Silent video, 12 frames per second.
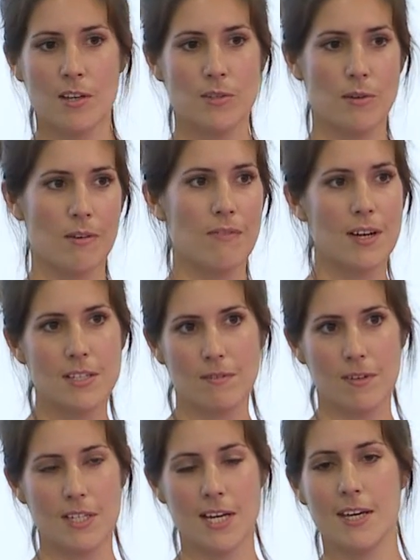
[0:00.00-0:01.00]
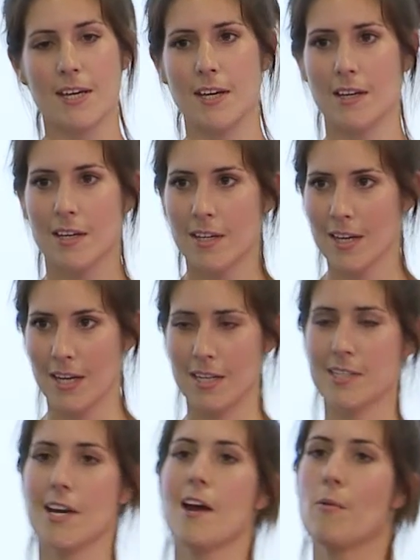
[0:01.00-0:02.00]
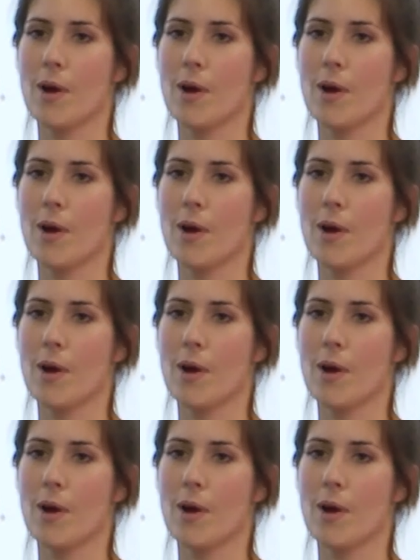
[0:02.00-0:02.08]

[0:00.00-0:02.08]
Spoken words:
So you're effectively taking an entire